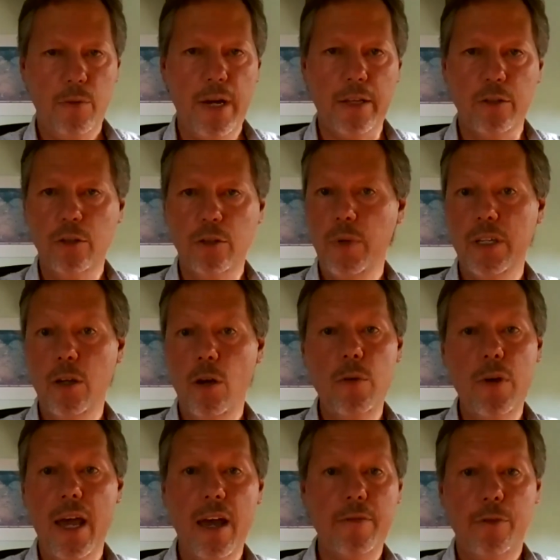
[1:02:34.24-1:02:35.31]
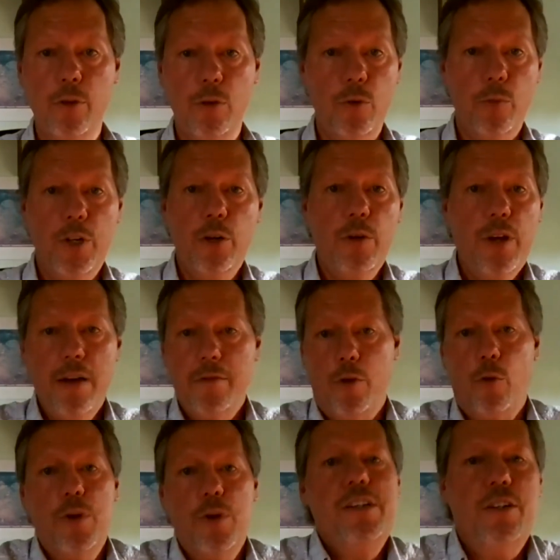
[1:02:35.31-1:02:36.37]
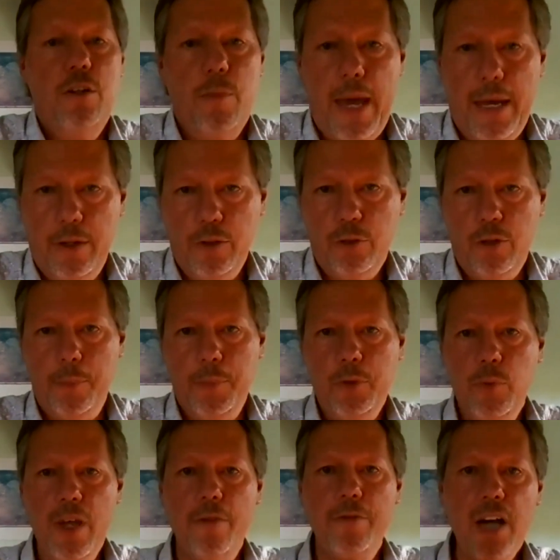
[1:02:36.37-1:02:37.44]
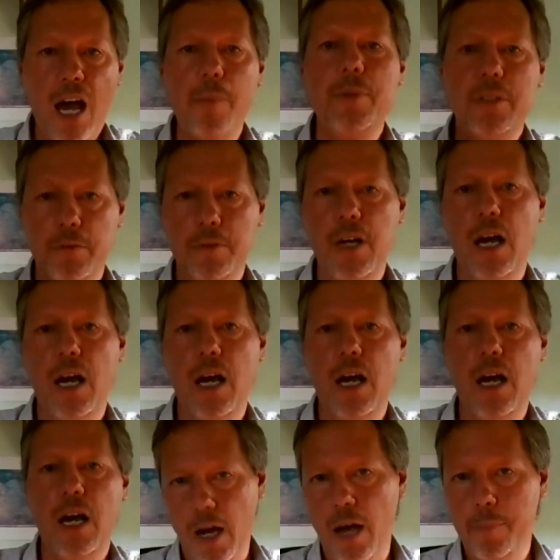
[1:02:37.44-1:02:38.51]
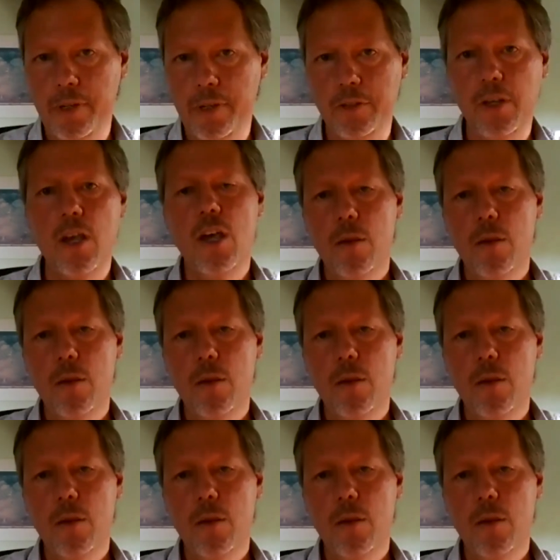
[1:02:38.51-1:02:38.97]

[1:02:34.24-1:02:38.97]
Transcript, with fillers: right. So we don't have we don't have original manuscripts. We have copies of copies of copies.